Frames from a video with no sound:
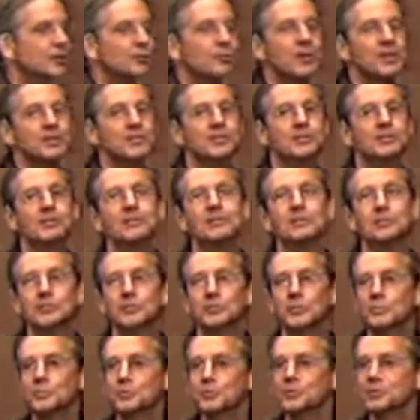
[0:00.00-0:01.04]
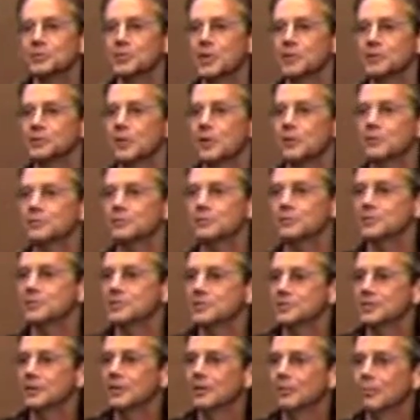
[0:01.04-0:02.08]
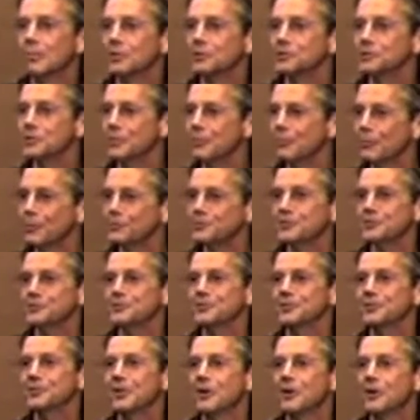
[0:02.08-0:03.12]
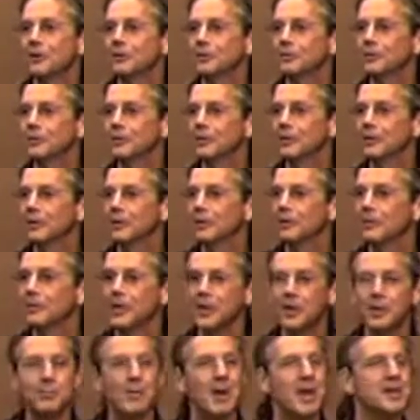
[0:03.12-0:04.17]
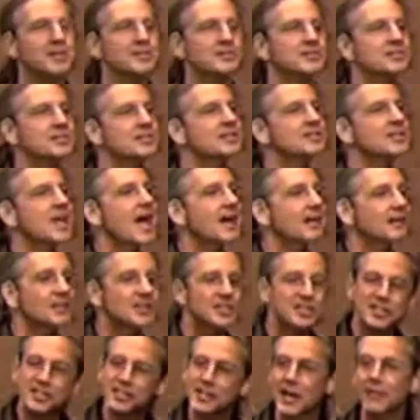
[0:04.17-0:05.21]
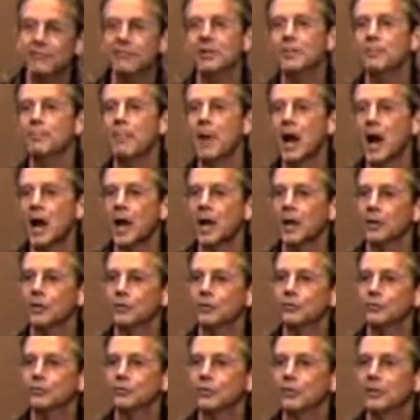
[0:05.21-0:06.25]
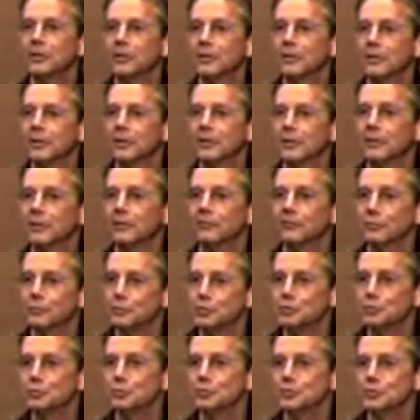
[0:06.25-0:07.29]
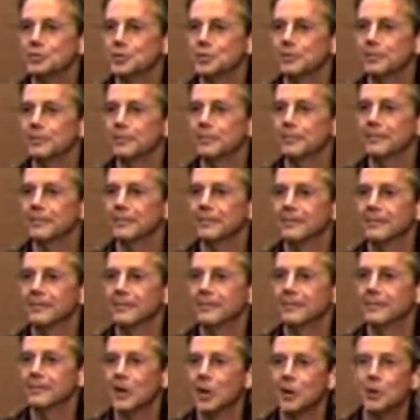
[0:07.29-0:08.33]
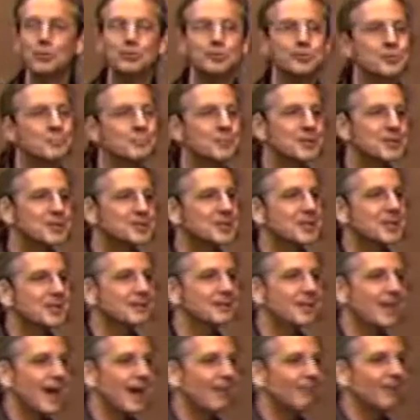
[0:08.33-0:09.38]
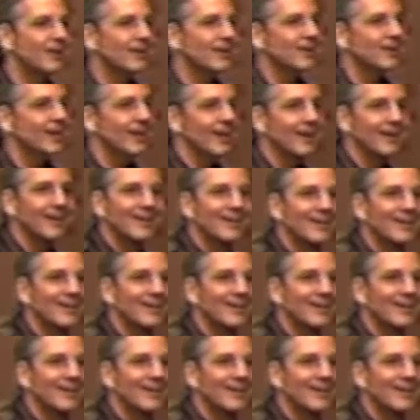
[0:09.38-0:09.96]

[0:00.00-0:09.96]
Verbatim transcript: Interesting, too, the scripture tells us, wants, to, wants us to know that Emmaus is exactly seven miles from Jerusalem. I know somebody's getting that right now.